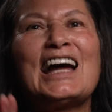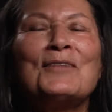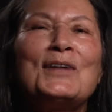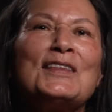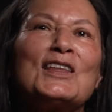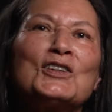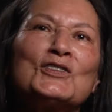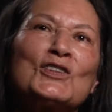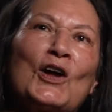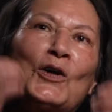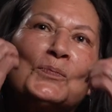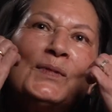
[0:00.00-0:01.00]
I mean, there's
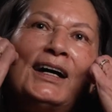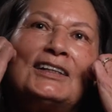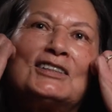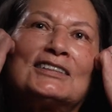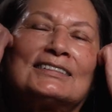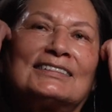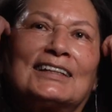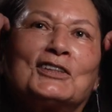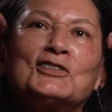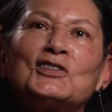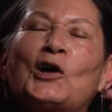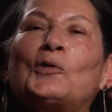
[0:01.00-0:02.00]
so much
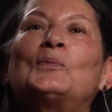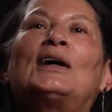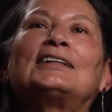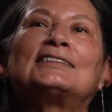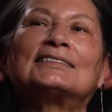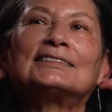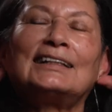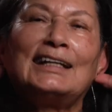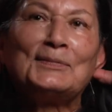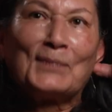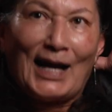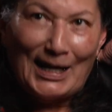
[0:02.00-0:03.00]

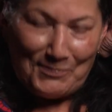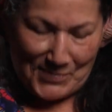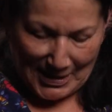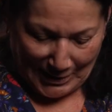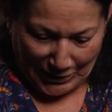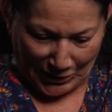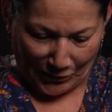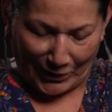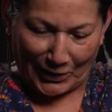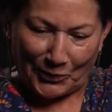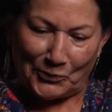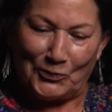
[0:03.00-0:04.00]
in my military
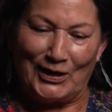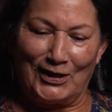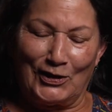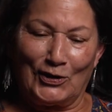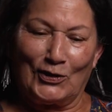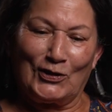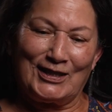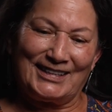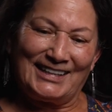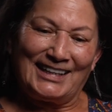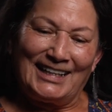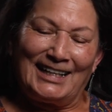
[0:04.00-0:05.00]
career
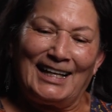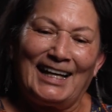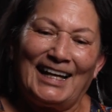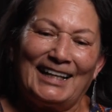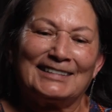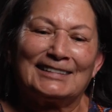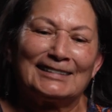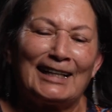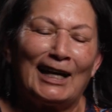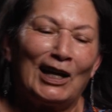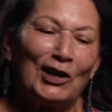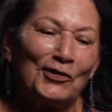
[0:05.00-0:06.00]
and
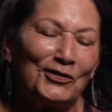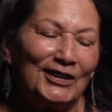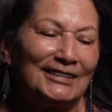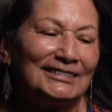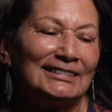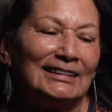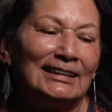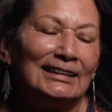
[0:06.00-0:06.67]
stuff, and